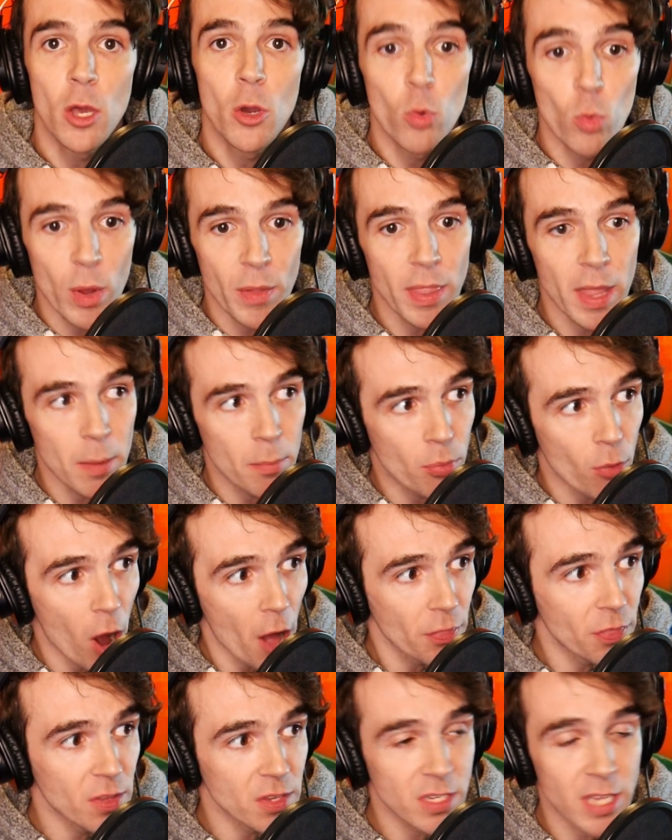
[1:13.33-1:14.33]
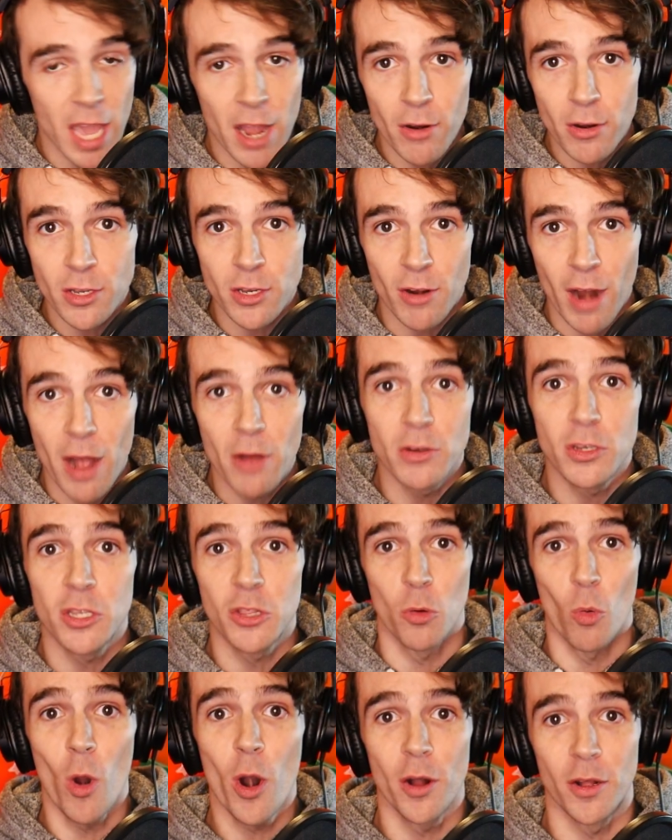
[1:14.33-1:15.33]
when they brought this character out into
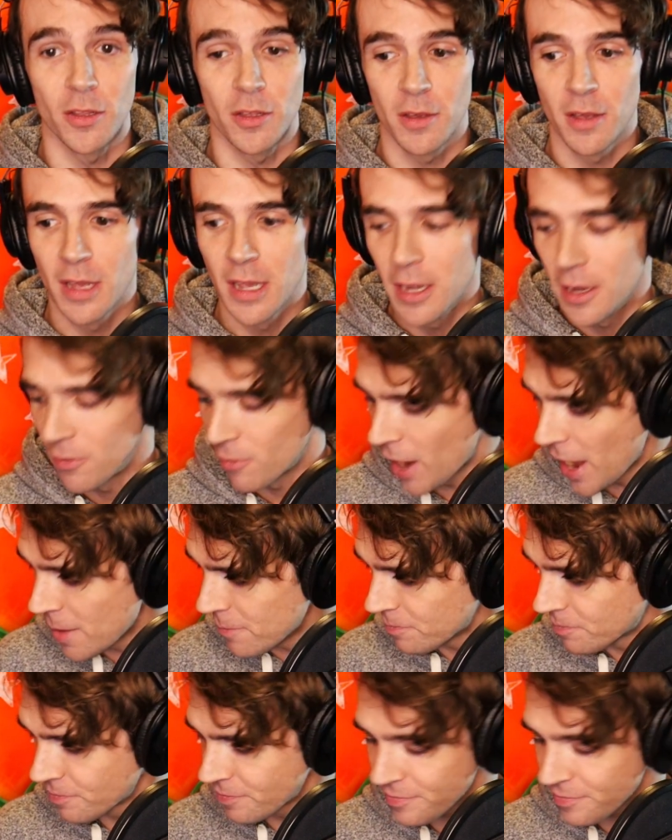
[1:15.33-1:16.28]
the world, right?